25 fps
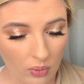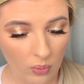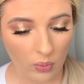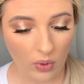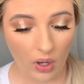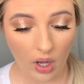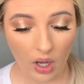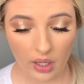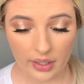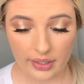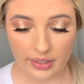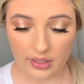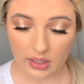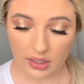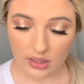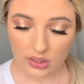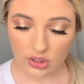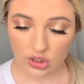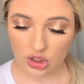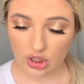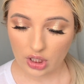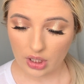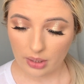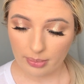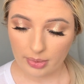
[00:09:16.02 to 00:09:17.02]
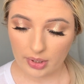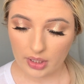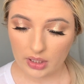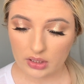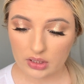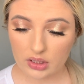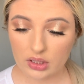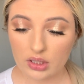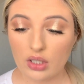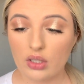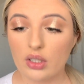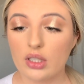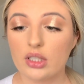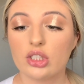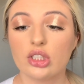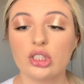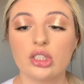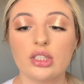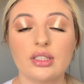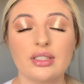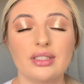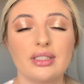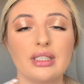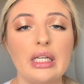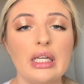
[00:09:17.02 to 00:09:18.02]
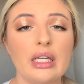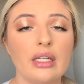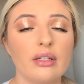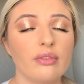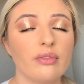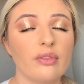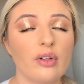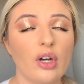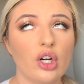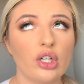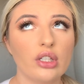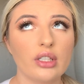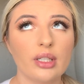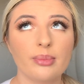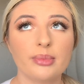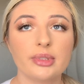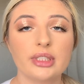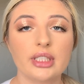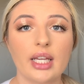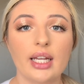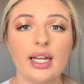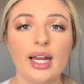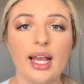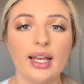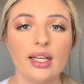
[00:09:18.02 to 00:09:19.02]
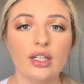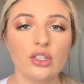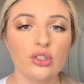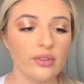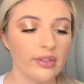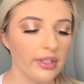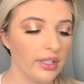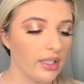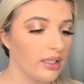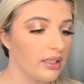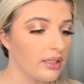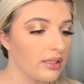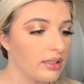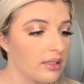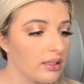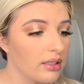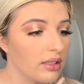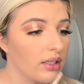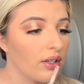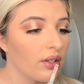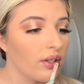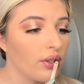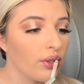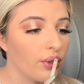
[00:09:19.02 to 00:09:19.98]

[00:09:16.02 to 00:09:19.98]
Well, it needs sharpened, so let's just see if our lips can handle this.